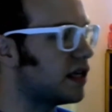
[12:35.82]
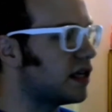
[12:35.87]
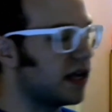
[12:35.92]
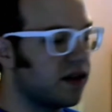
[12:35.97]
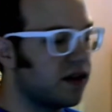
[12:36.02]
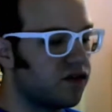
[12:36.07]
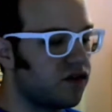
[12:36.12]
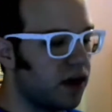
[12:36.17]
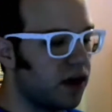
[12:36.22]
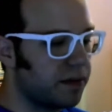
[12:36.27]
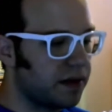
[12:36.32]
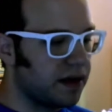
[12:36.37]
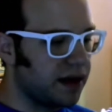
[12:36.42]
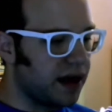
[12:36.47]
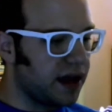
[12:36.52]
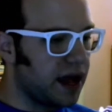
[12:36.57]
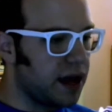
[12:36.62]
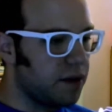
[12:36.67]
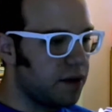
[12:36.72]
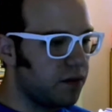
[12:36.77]
trapped in the
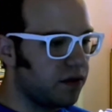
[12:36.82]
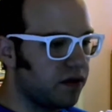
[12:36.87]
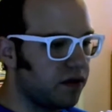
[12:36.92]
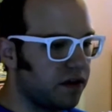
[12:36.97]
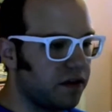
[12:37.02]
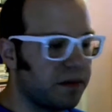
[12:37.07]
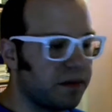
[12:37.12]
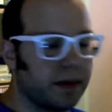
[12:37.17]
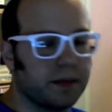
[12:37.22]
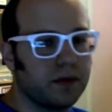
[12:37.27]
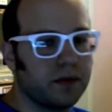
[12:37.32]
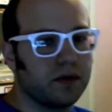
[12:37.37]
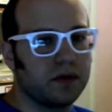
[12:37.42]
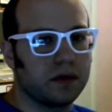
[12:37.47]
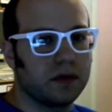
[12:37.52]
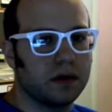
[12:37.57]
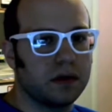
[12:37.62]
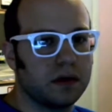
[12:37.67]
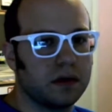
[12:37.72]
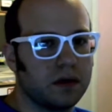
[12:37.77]
game with all these people
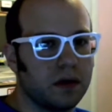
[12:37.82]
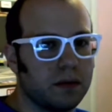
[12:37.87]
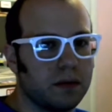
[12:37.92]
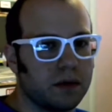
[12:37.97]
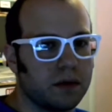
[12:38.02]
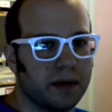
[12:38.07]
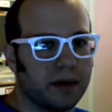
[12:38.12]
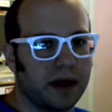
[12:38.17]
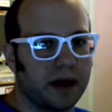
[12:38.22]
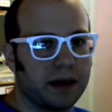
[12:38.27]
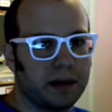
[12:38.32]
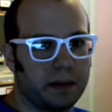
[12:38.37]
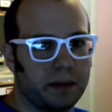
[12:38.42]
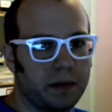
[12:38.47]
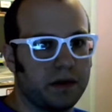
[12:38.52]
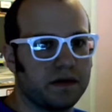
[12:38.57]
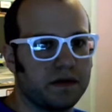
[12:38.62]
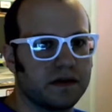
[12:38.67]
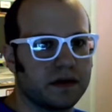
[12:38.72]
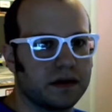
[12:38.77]
who know more about
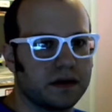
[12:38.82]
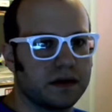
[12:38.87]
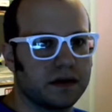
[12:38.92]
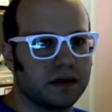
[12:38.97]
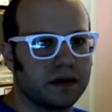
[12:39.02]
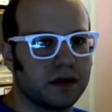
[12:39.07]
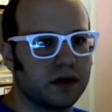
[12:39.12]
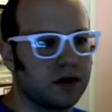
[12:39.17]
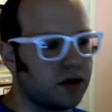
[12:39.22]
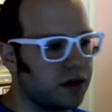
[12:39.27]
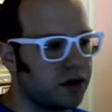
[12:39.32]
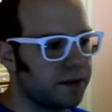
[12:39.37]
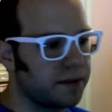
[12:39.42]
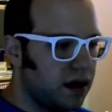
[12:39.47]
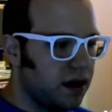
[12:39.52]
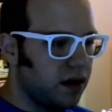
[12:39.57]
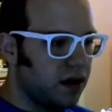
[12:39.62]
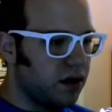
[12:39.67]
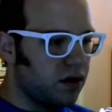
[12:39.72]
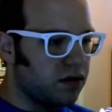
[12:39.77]
MMOs than her.
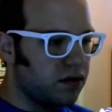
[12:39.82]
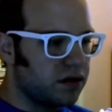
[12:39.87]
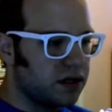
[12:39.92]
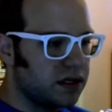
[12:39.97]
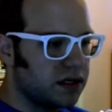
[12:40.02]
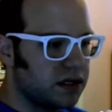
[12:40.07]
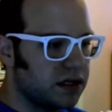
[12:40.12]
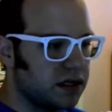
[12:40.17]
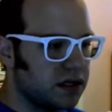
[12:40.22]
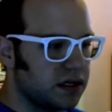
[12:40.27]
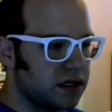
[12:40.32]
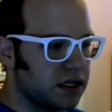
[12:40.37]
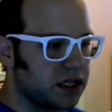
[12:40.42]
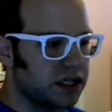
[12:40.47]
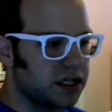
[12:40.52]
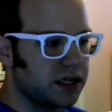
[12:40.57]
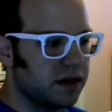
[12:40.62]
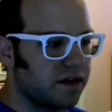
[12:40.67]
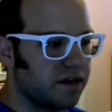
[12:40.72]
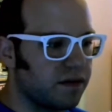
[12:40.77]
She's
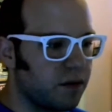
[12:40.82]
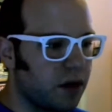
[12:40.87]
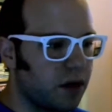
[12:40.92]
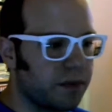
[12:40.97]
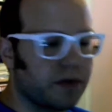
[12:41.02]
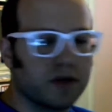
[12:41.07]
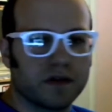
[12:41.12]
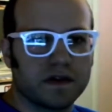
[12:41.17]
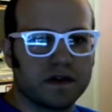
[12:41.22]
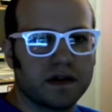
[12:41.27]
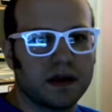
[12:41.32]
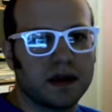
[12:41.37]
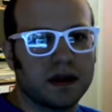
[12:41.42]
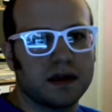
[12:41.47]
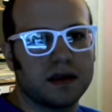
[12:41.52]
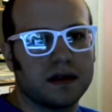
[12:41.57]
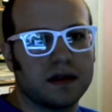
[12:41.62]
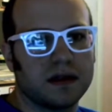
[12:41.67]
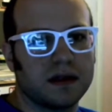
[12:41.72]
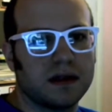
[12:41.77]
a smart person
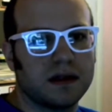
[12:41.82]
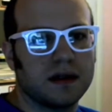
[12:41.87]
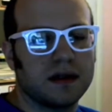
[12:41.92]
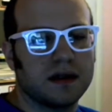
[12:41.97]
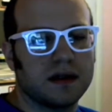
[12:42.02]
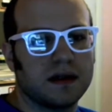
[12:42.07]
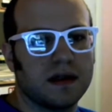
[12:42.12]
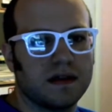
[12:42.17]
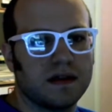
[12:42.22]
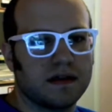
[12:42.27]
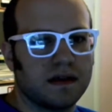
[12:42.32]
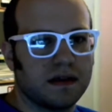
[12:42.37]
and tends